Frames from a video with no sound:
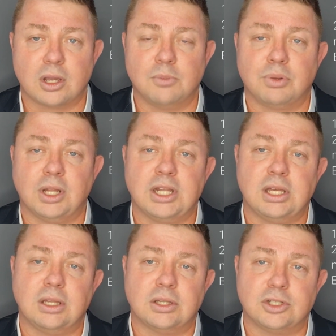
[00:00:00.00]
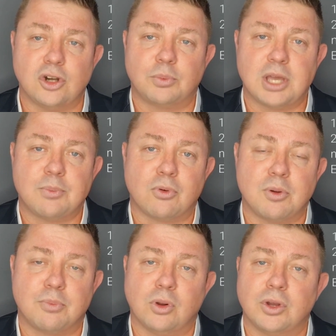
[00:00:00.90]
completing the JobKeeper
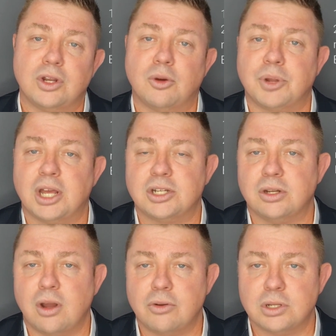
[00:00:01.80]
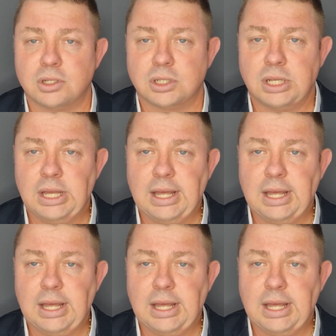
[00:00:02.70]
employee nomination notice